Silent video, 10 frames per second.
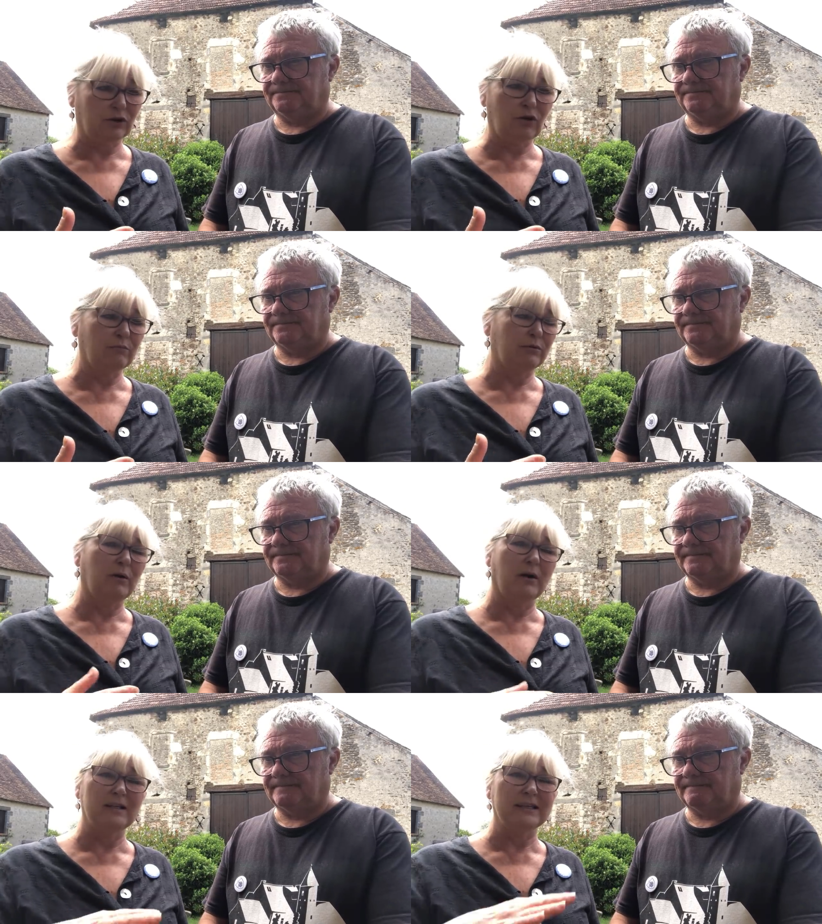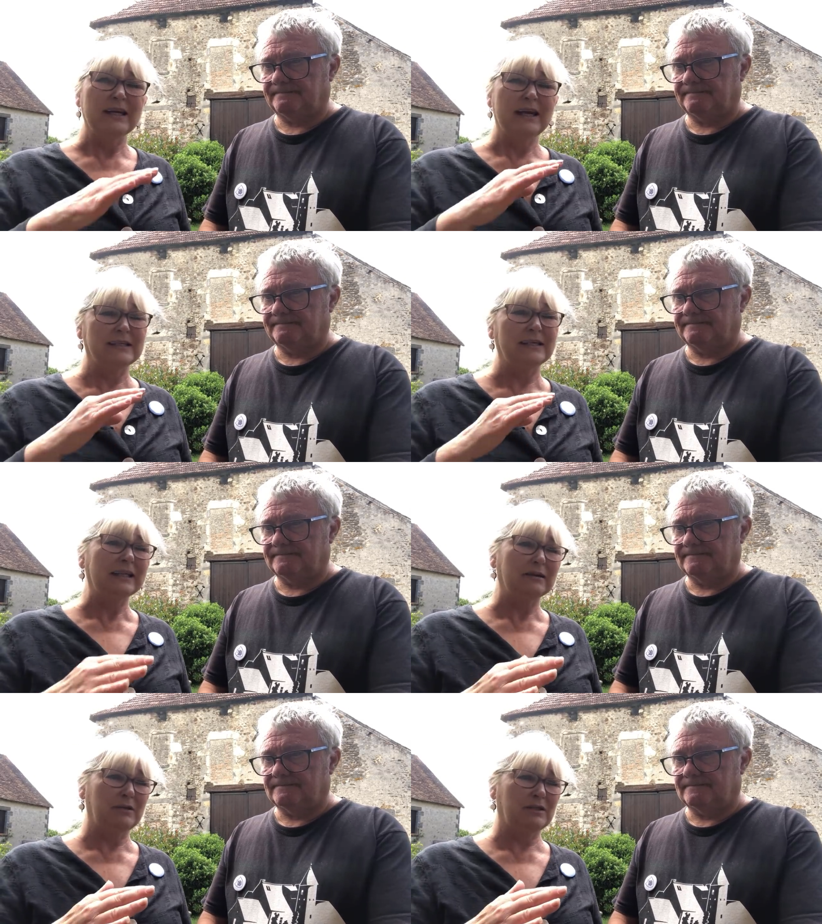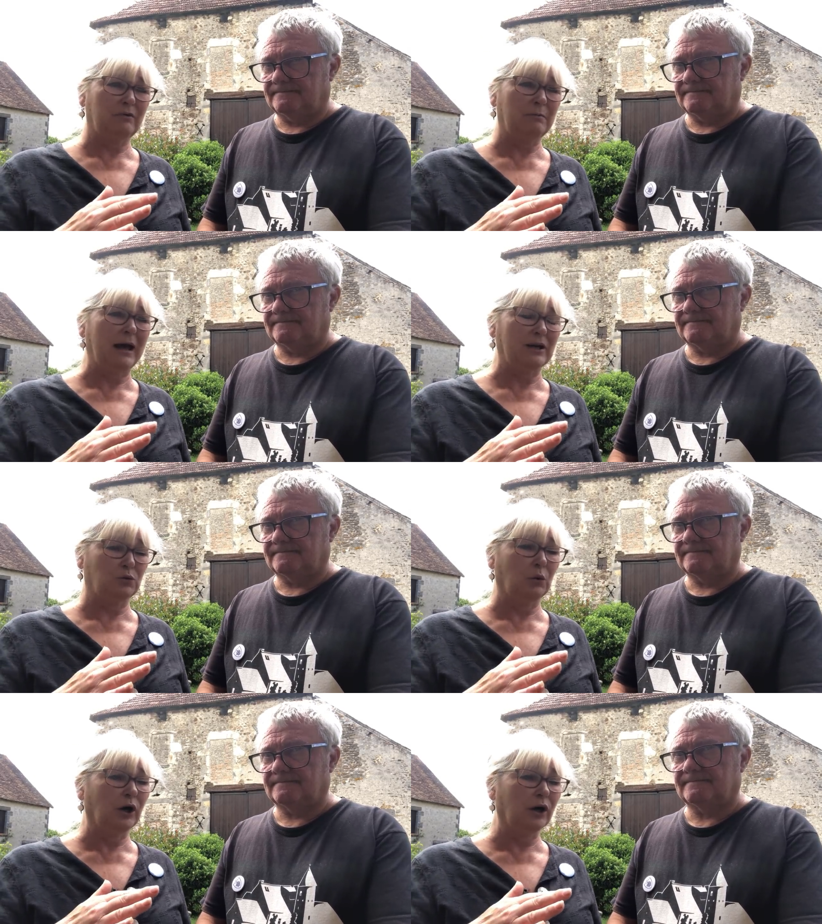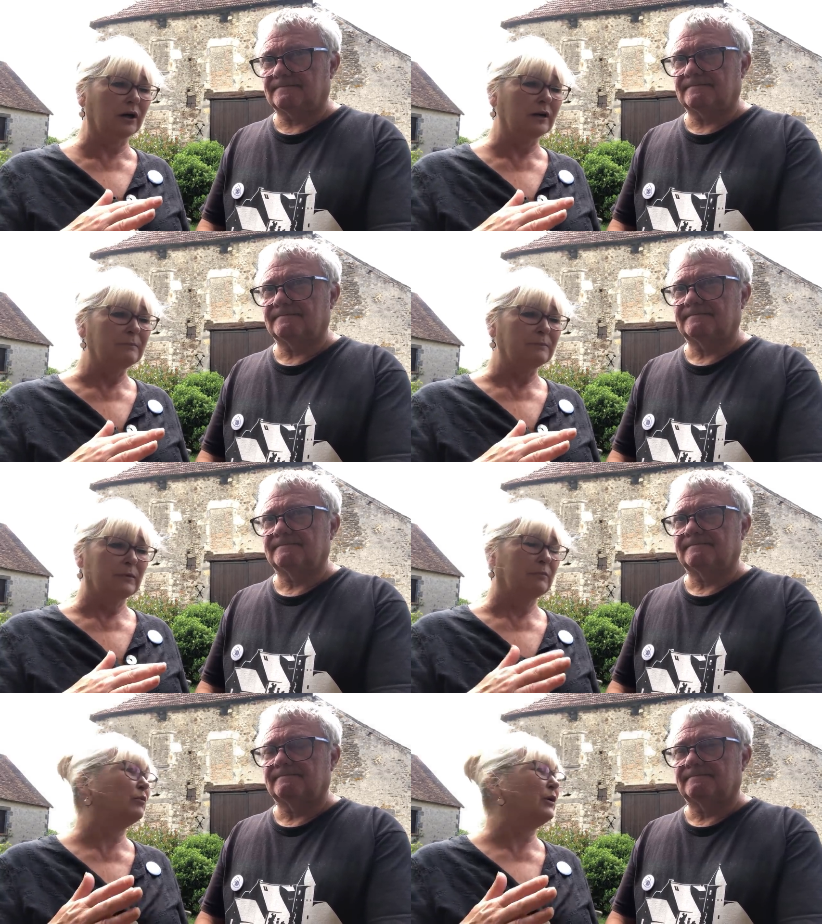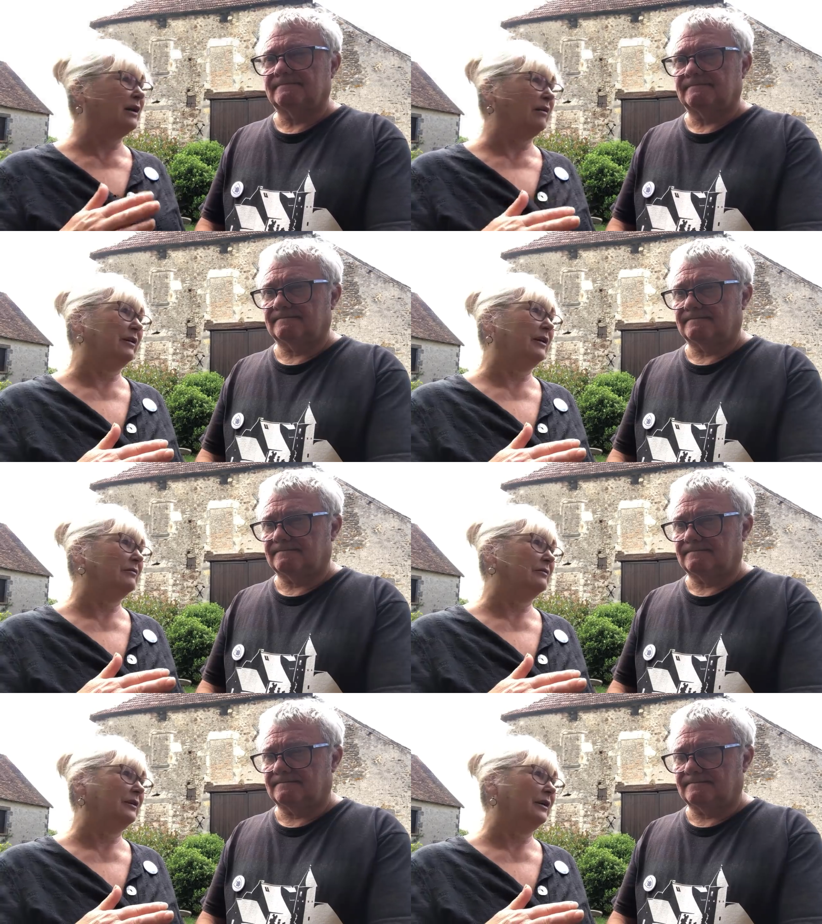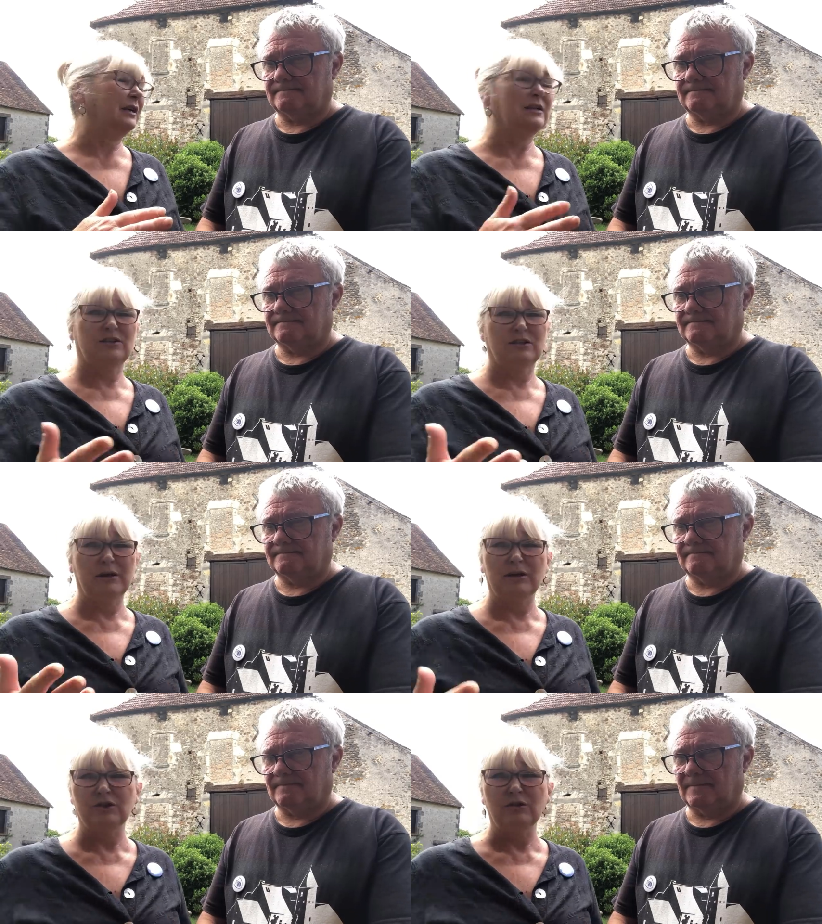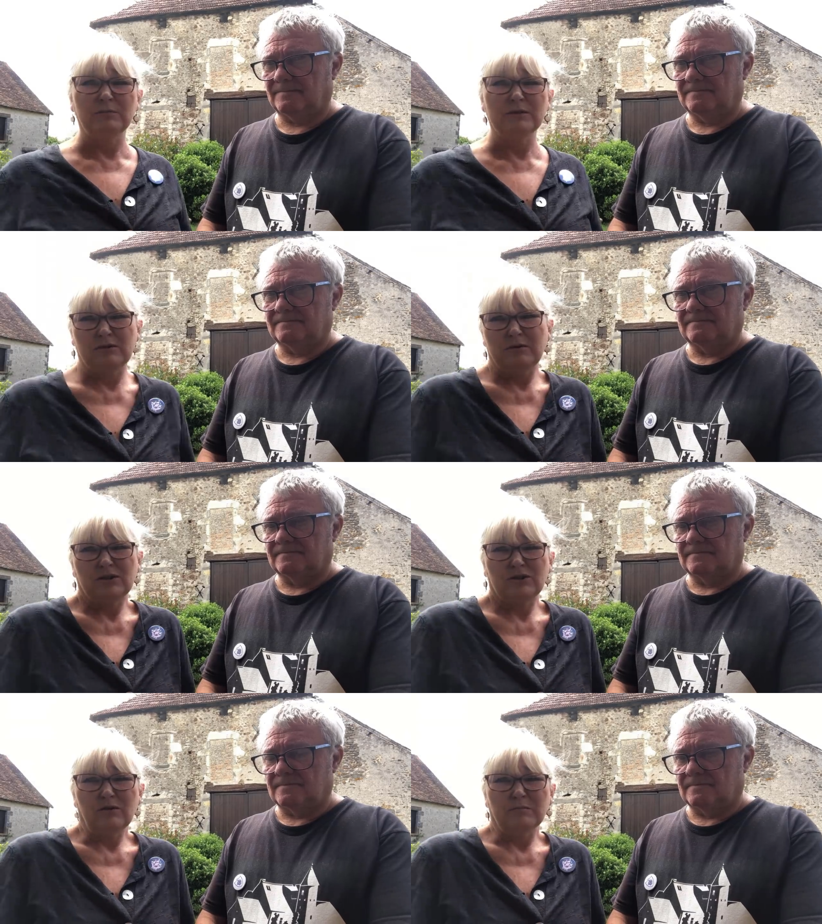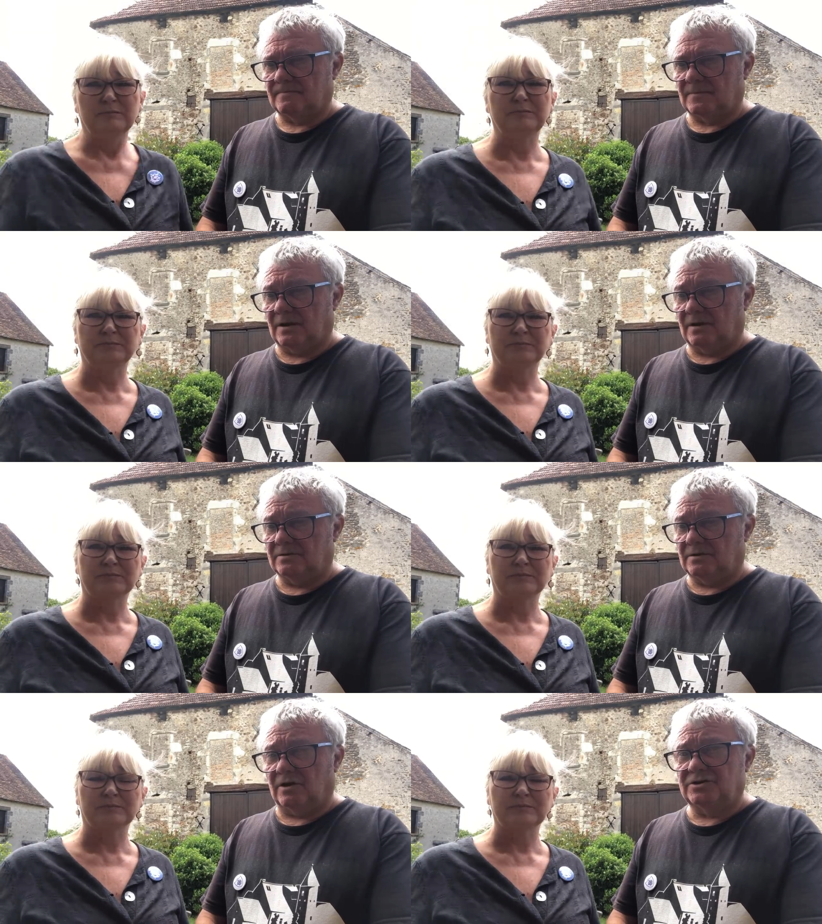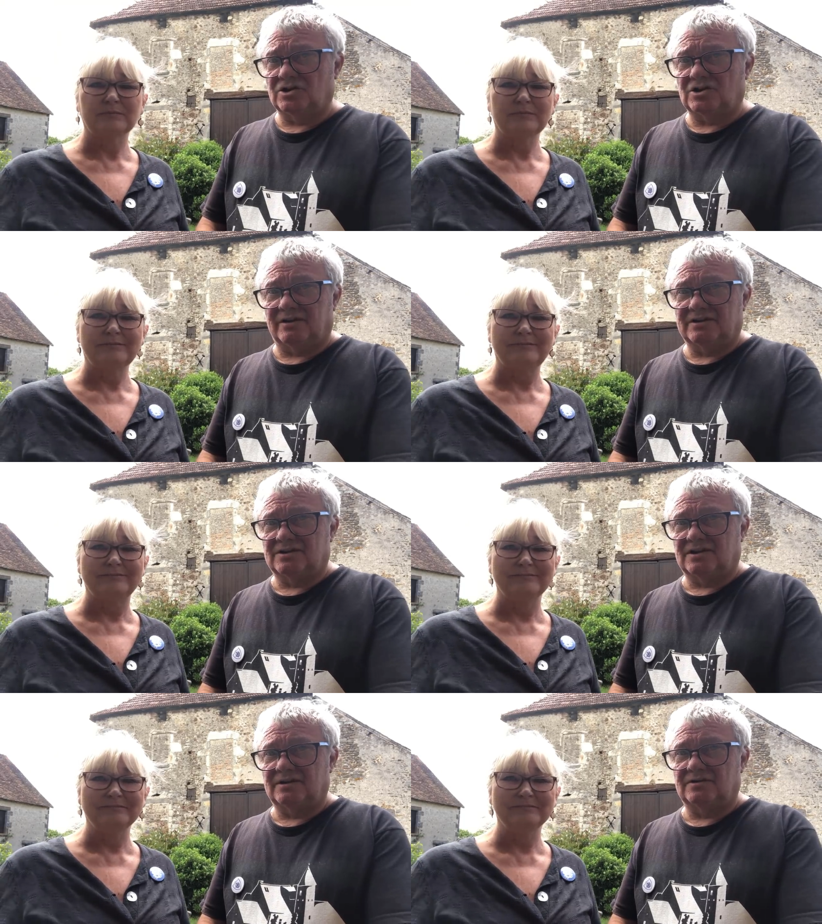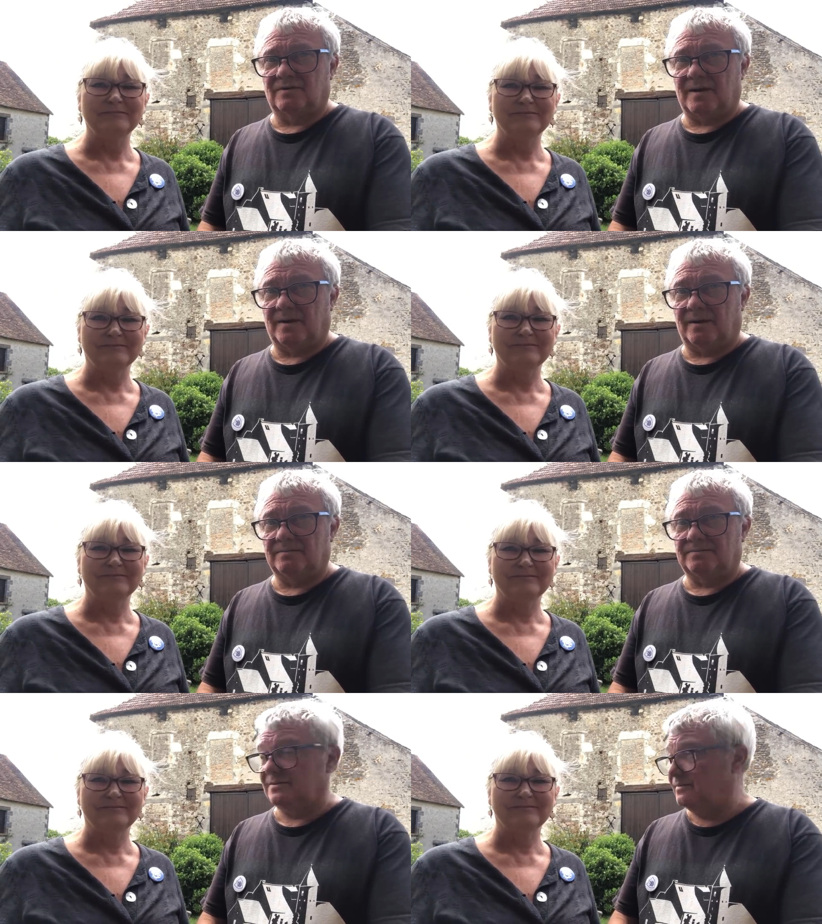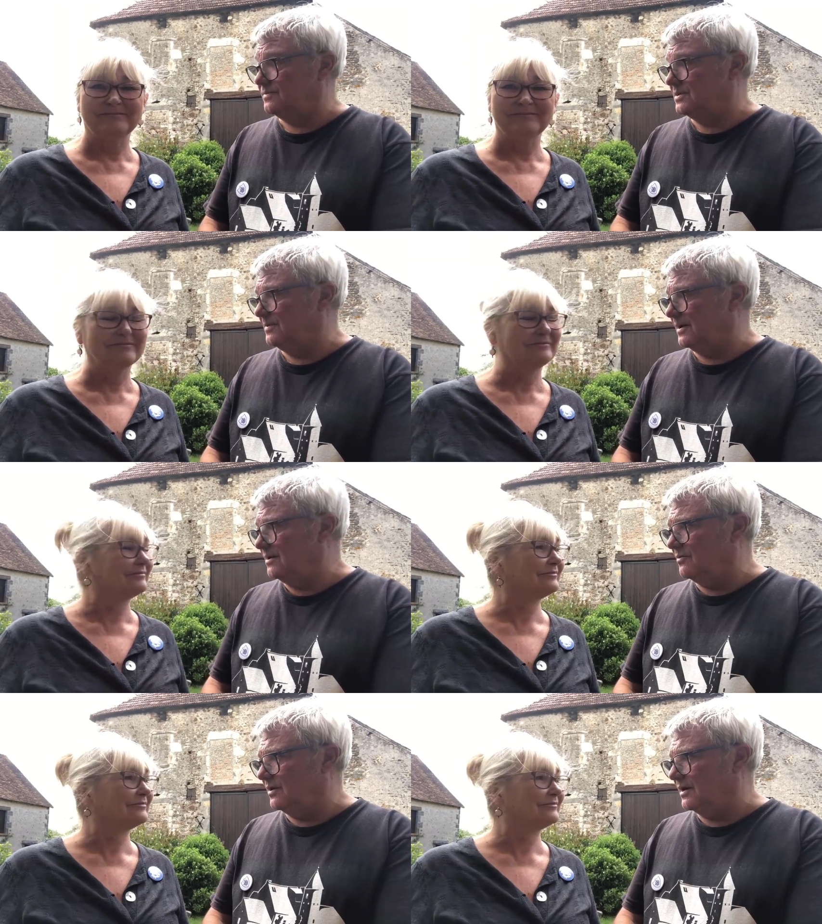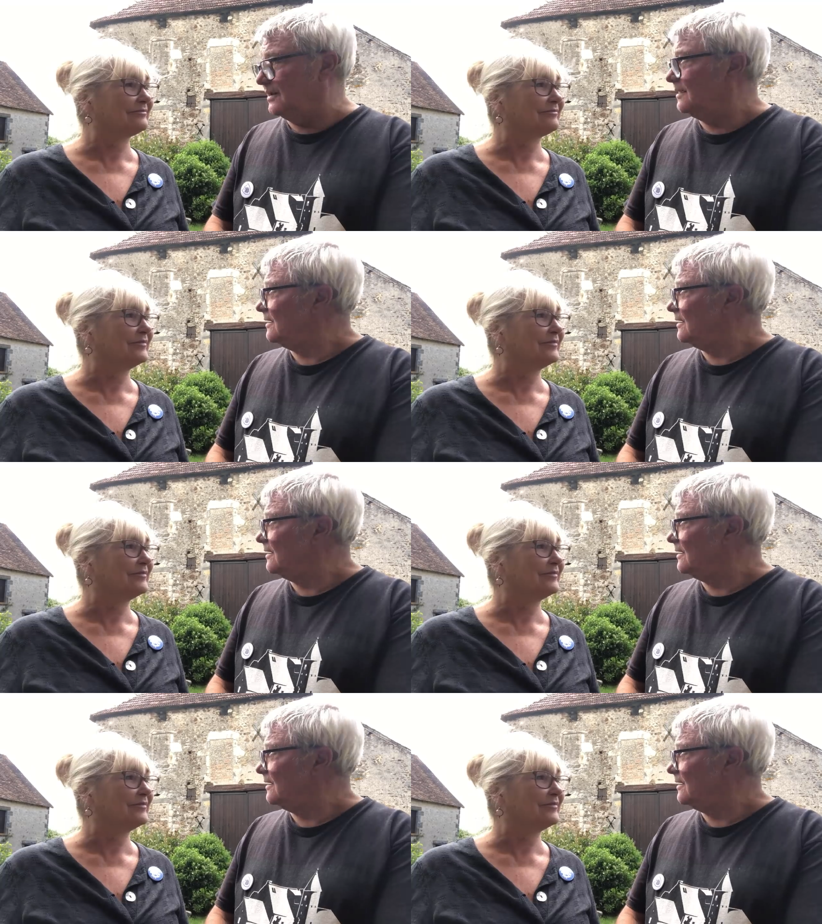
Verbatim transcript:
Speaker 1: of a compromise. It's a little bit of a patchwork, but we love it, mm. and it's doing a job. It's doing its job.
Speaker 2: And I'd, I'd just like to say to wrap up to, to Belinda, really.